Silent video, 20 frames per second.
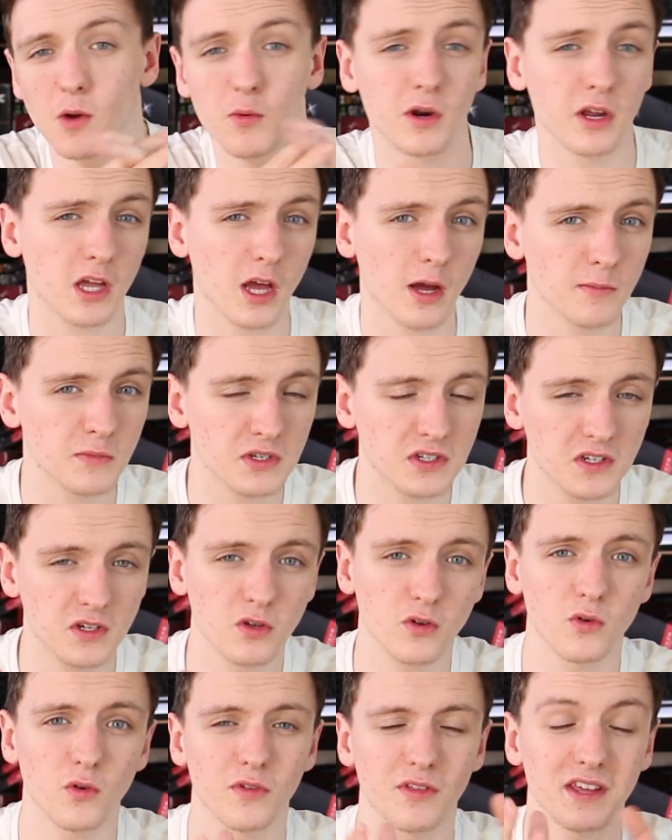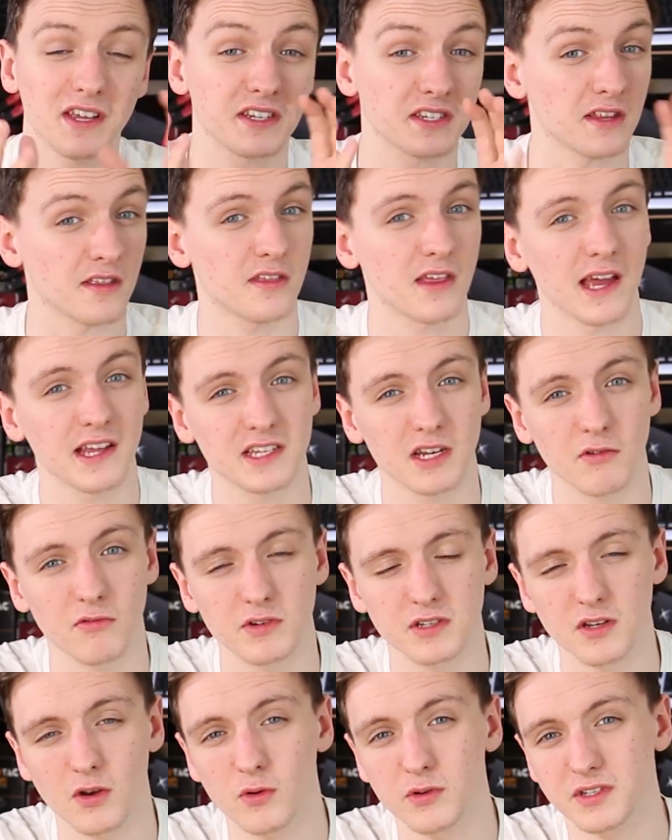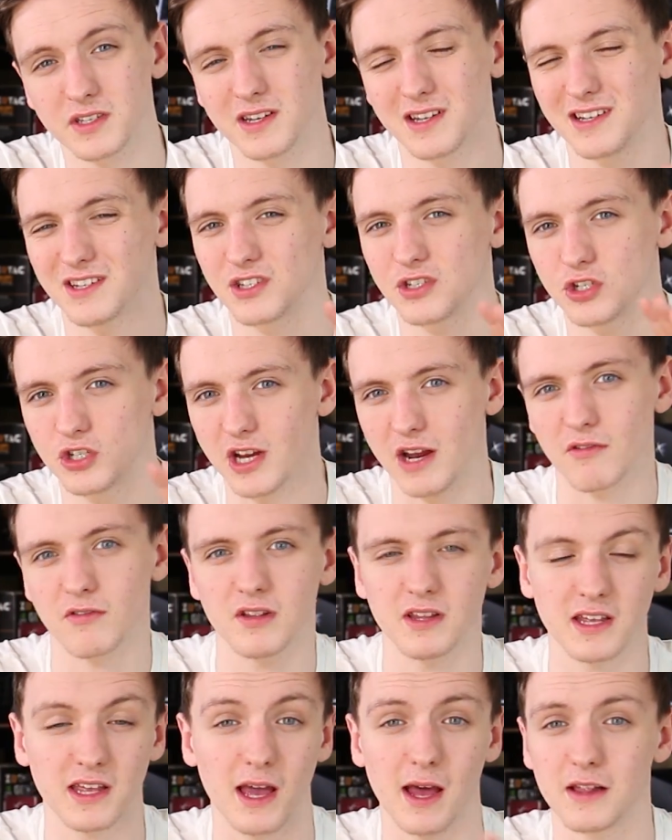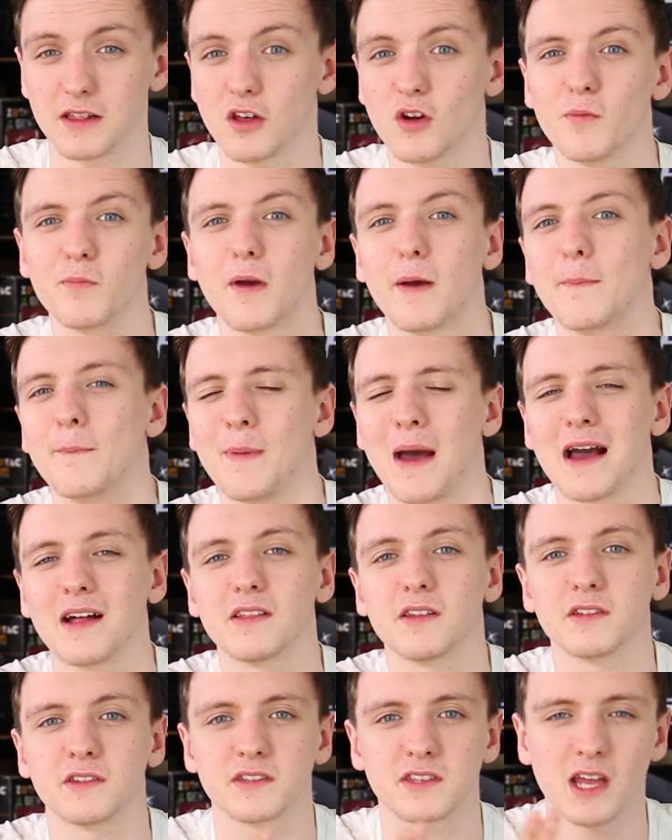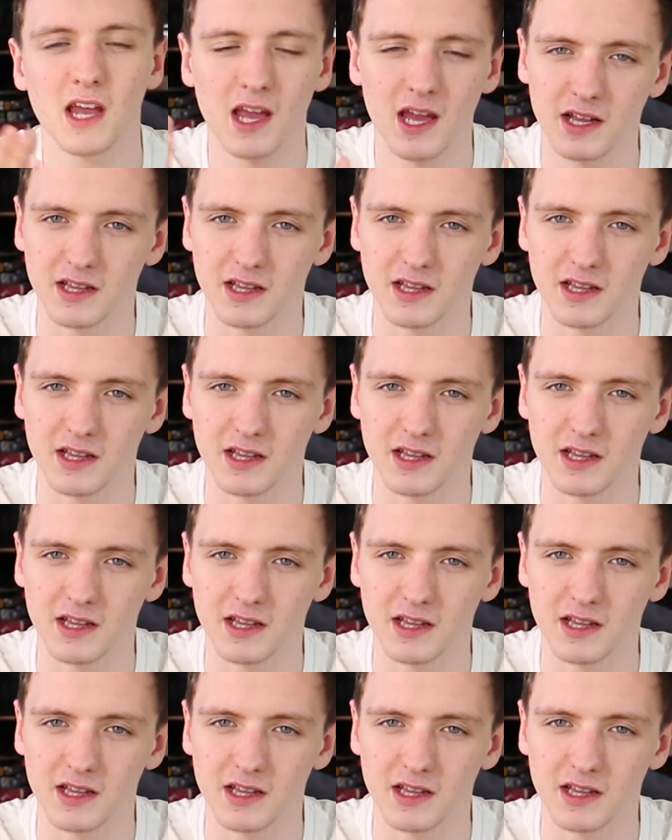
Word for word: When it comes to the synthetic results, it's generally a little bit balanced,